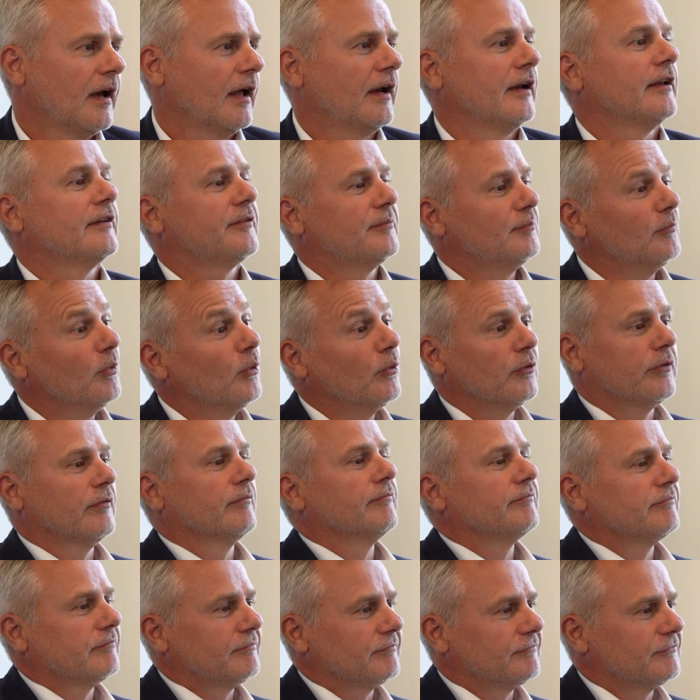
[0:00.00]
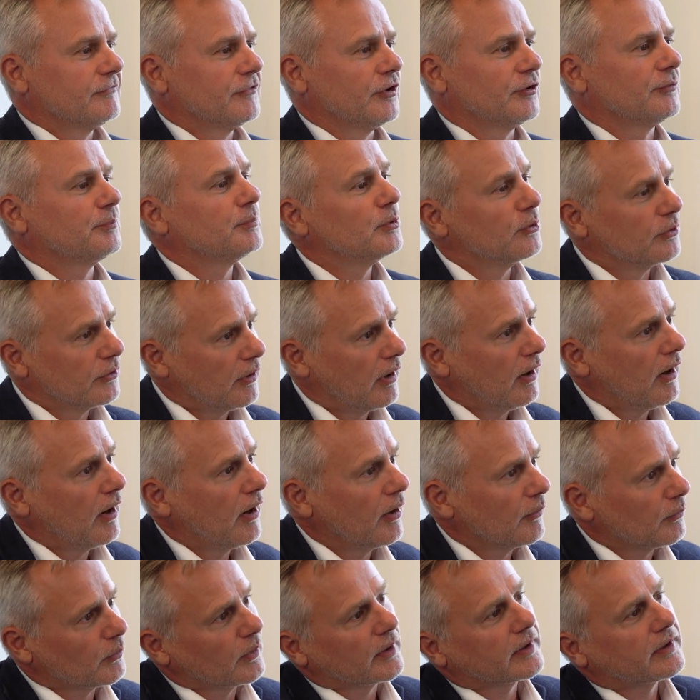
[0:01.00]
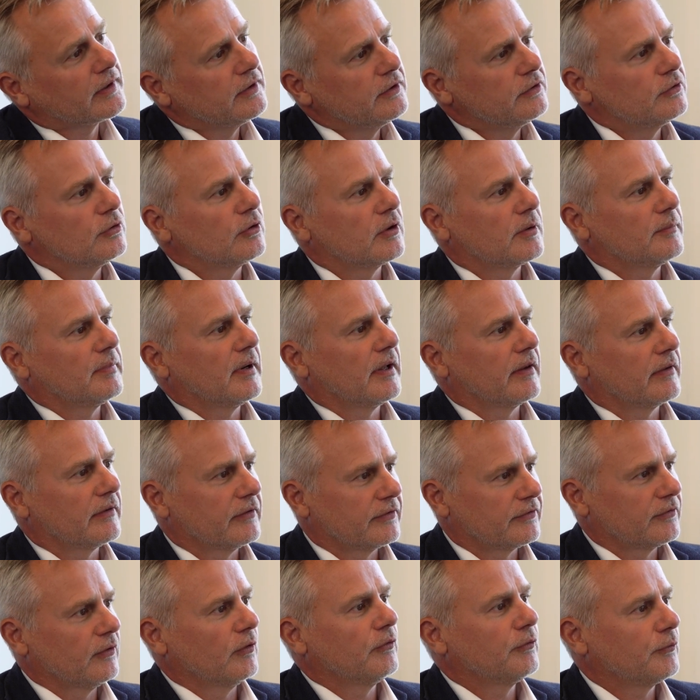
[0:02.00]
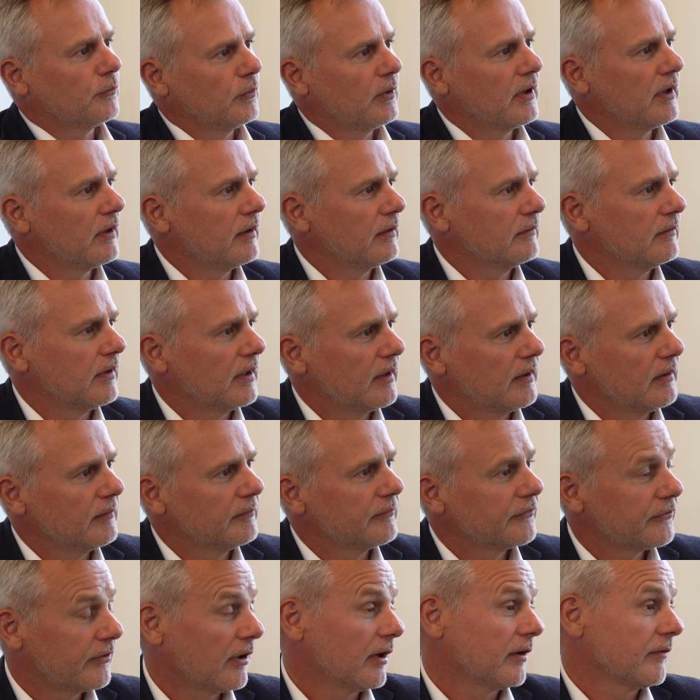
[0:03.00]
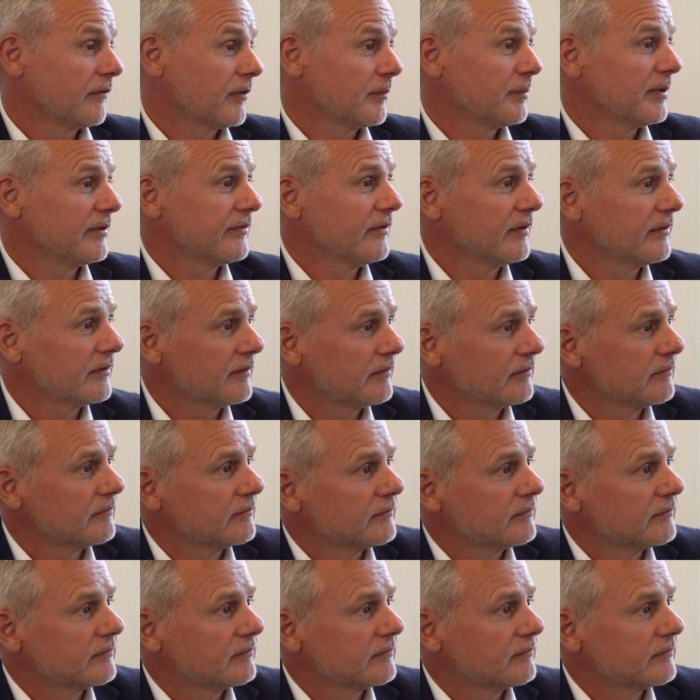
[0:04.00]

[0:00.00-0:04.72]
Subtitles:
And it's more than just pure hardware. Can you talk about the software side of the business?